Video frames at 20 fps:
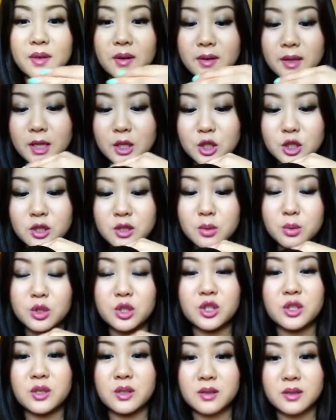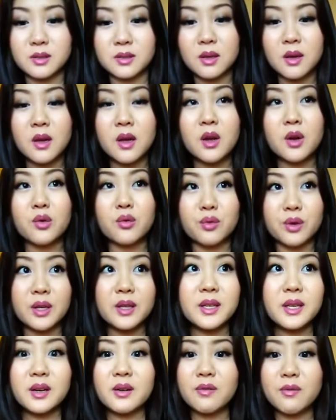foundation, which is
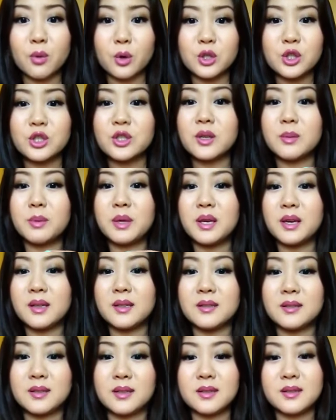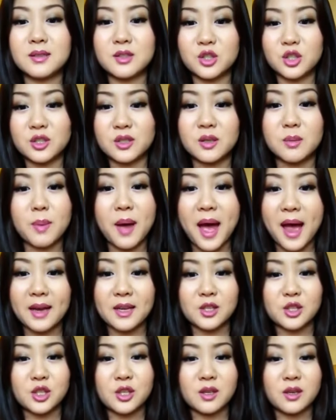really unfortunate because it's just the
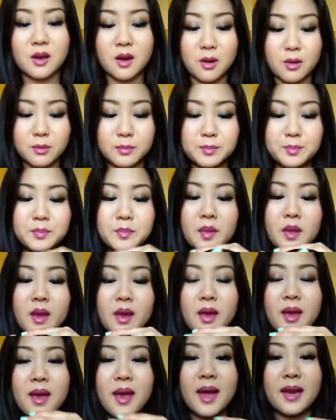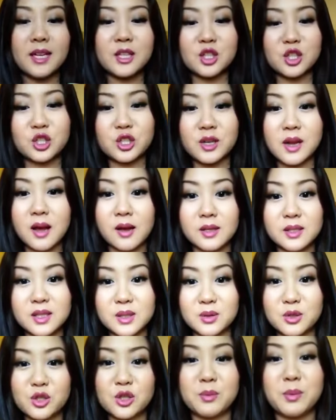packaging, you know? And it's Chanel,
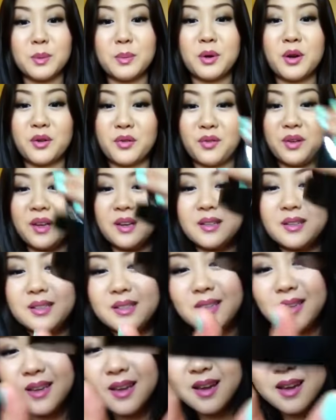so it should be perfect.